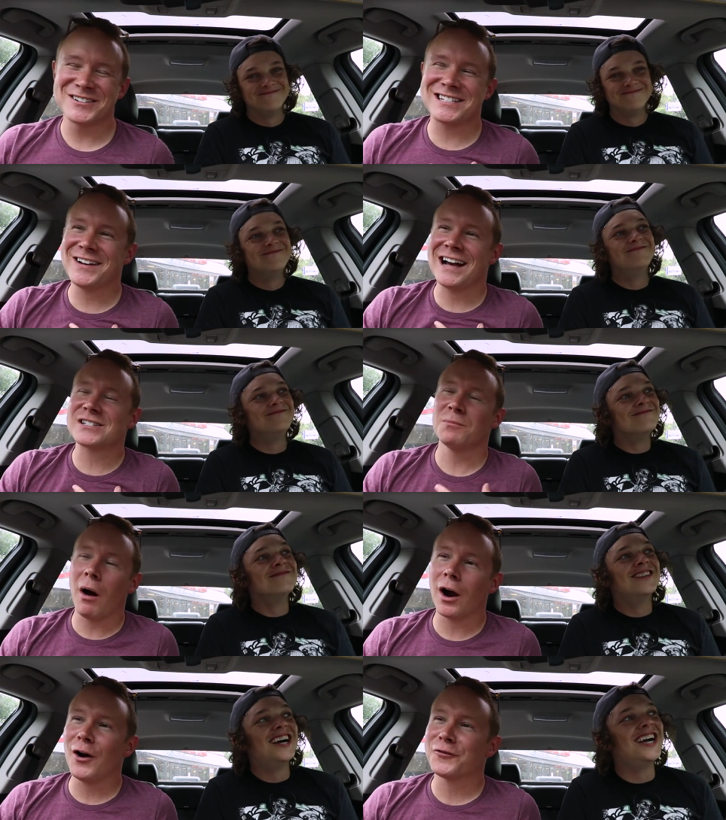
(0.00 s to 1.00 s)
Speaker 1: we'll see you guys
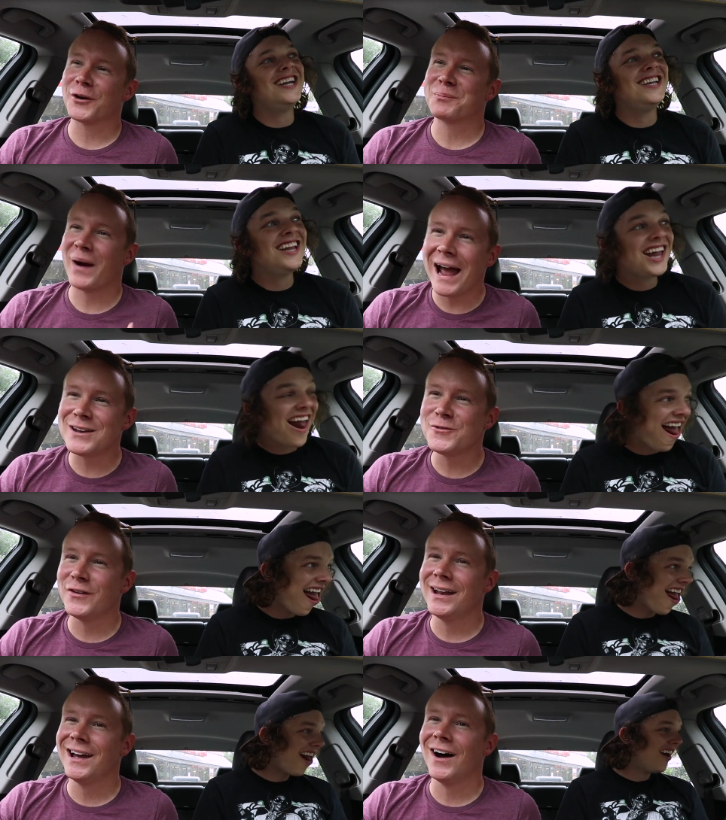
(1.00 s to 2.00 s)
tomorrow for a brand
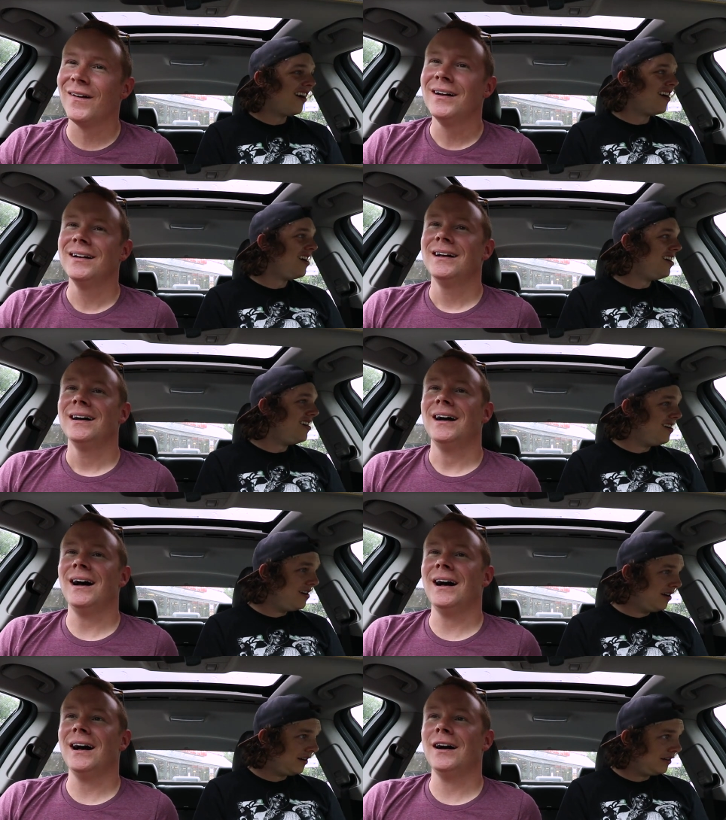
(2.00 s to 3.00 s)
new video.
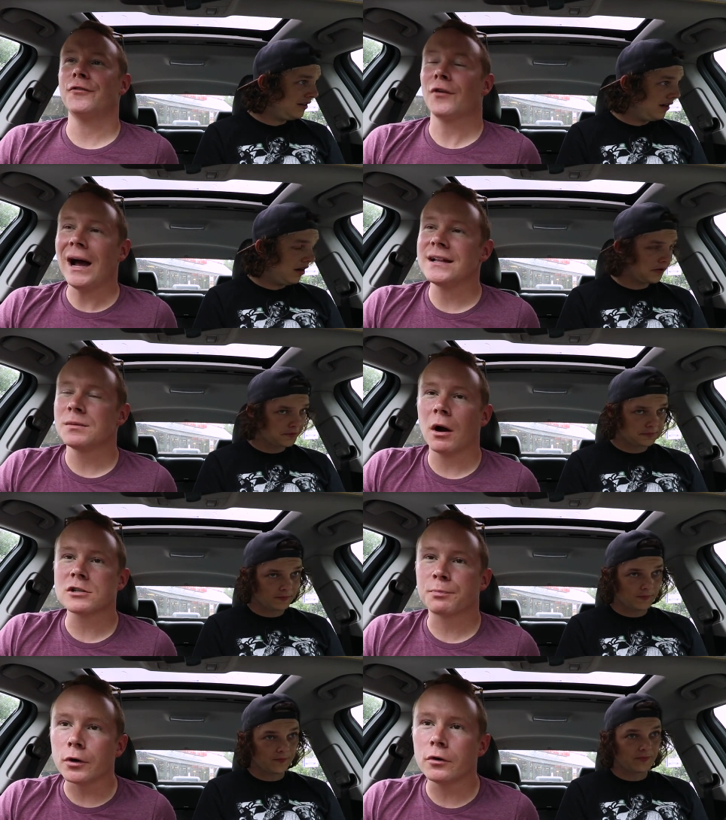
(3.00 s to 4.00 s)
Uh, Friday,
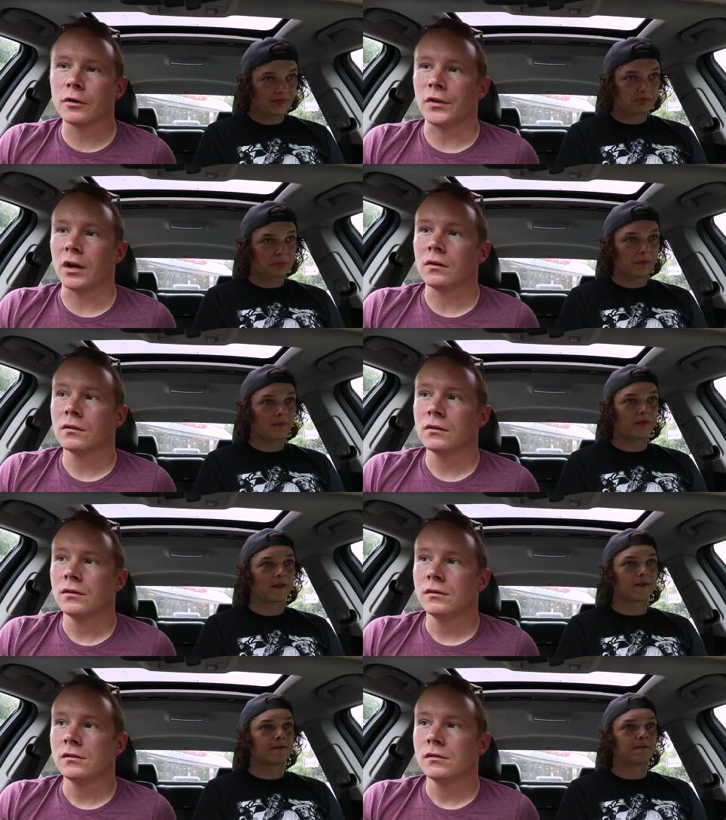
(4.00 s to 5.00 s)
tomorrow's brewing review.
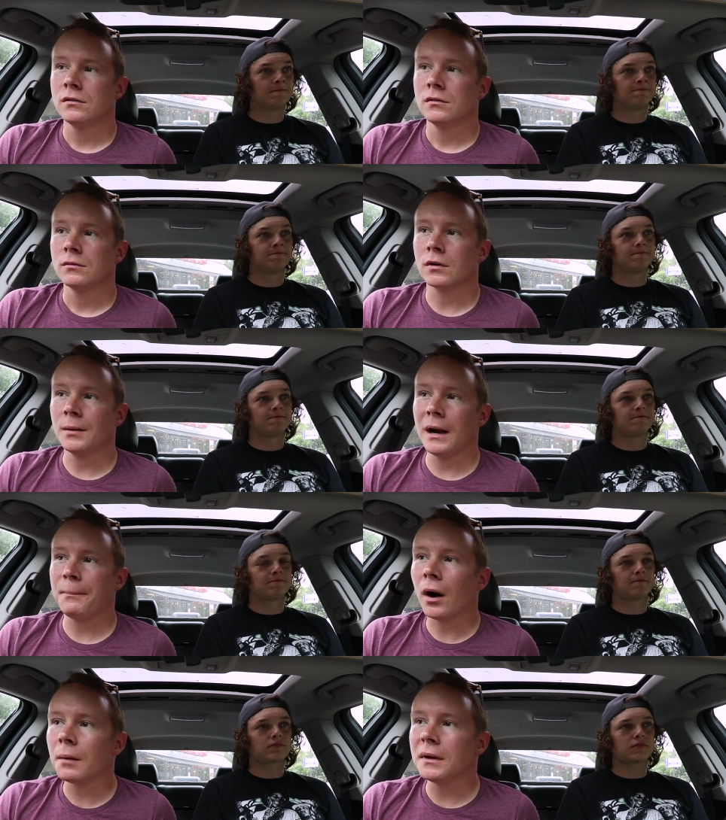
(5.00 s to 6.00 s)
We're in
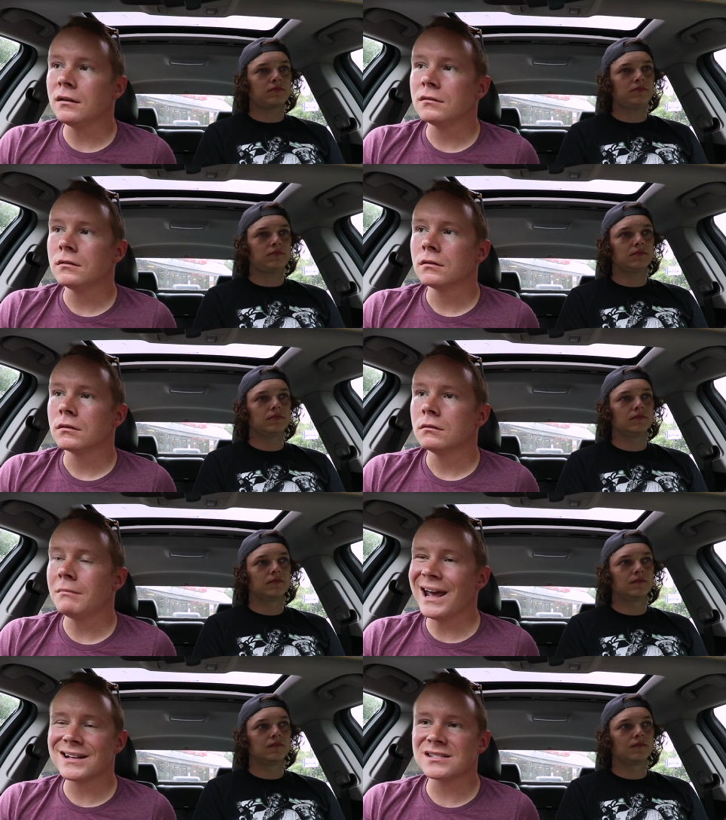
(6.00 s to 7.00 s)
my apartment,
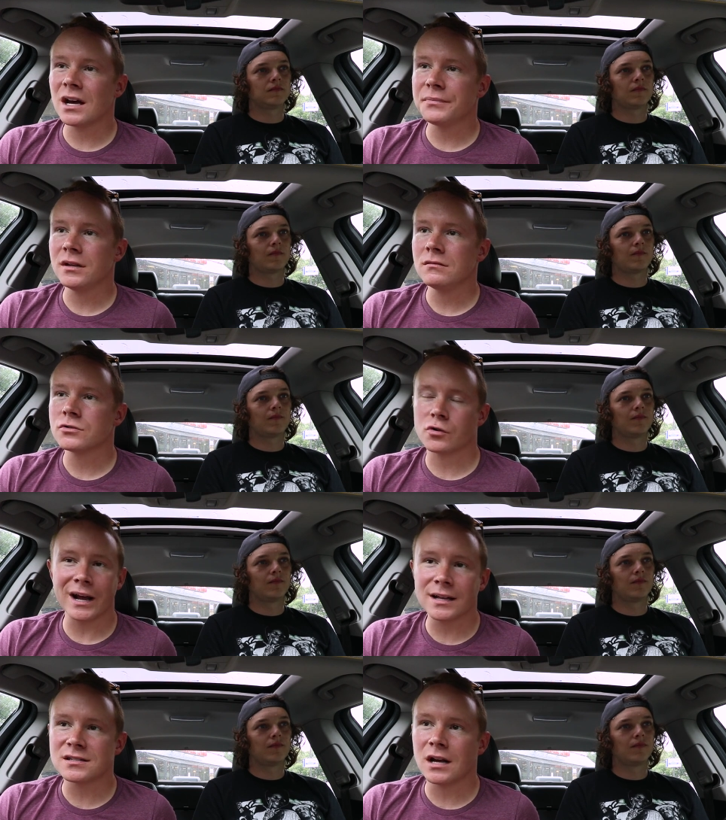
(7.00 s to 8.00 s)
making something,
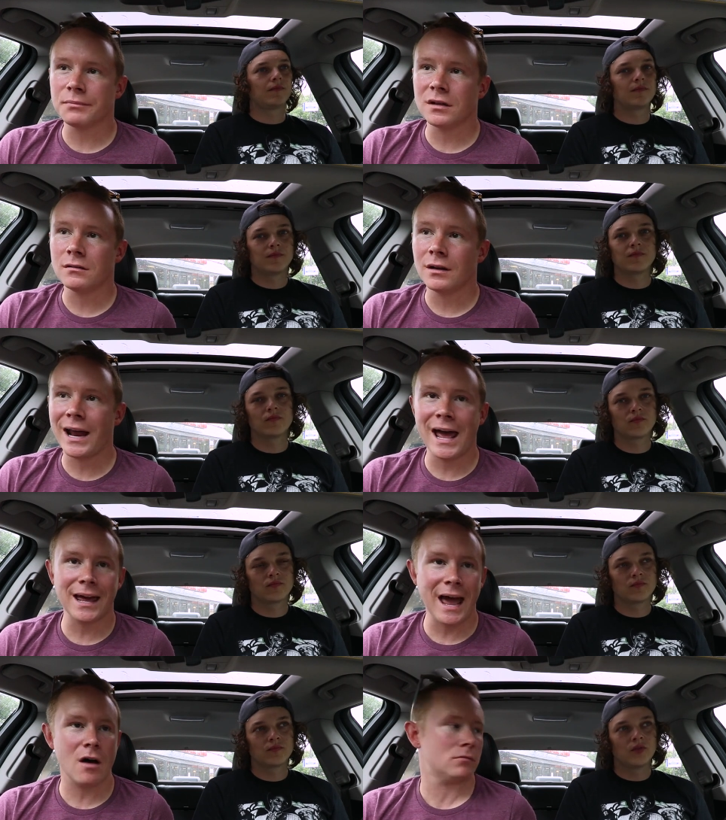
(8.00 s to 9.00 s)
drinking something, and
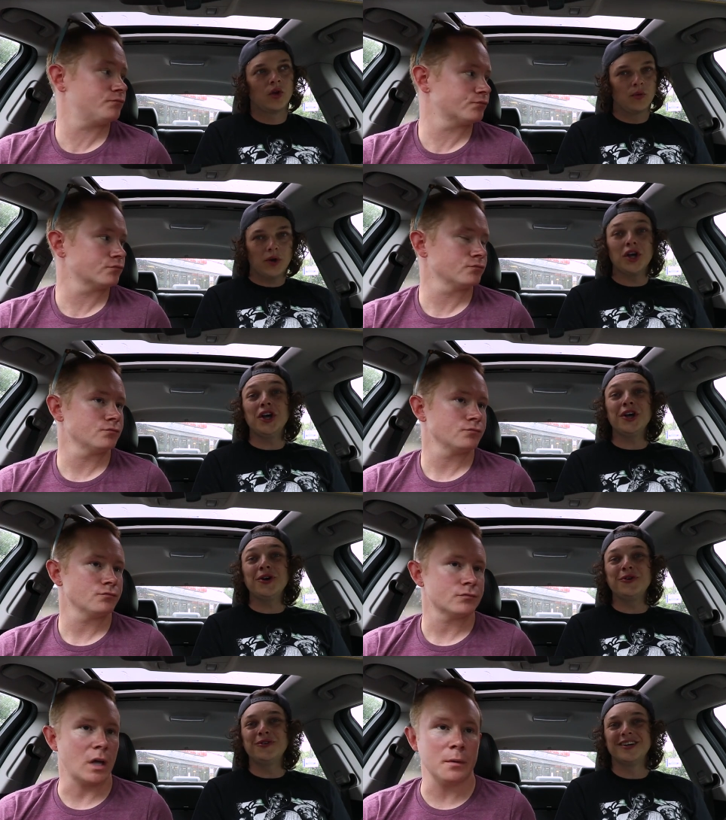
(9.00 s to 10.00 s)
hanging out.
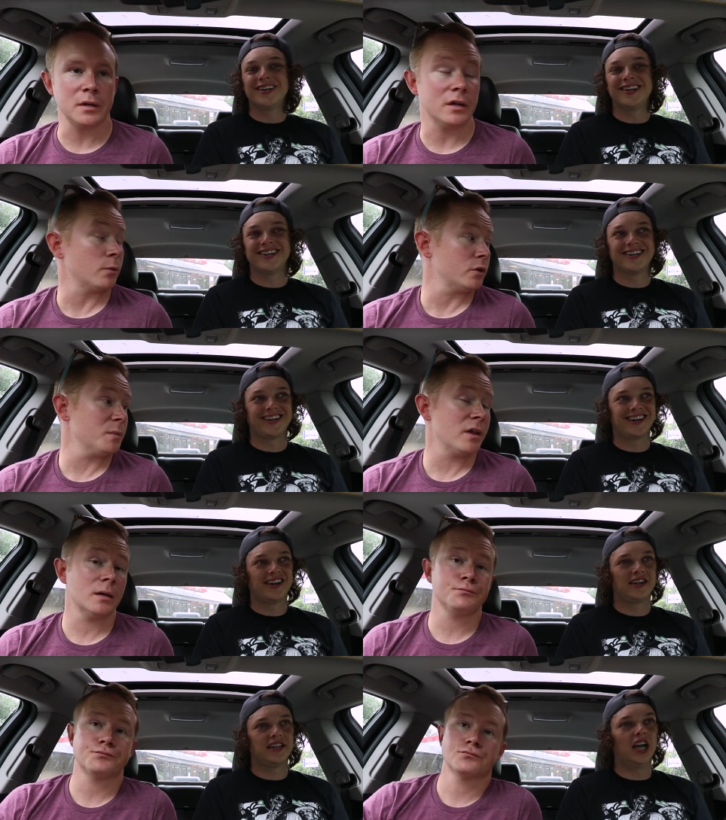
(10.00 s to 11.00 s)
Woohoo! I'll be there. Will you be
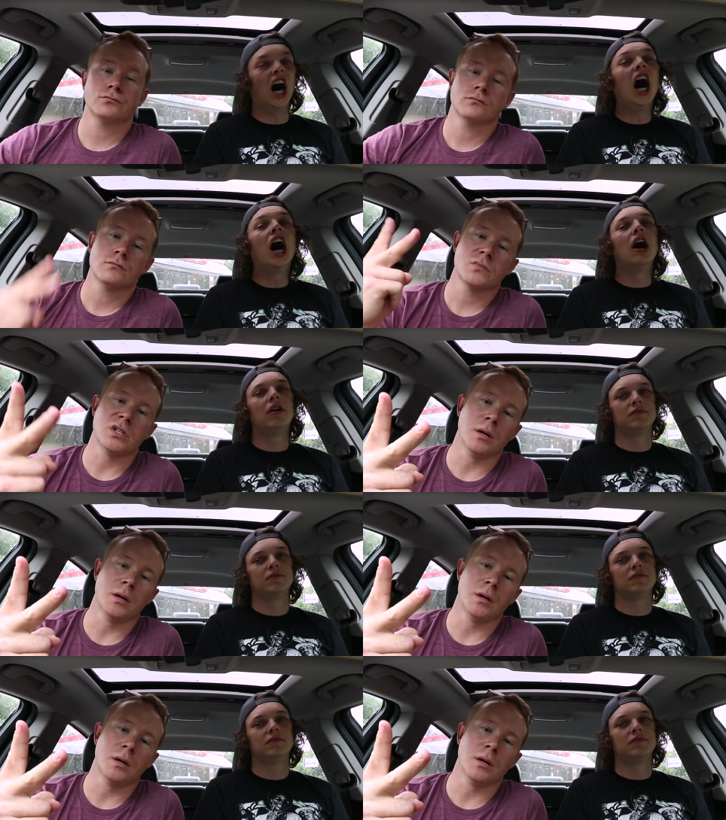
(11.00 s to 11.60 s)
there? Yup. See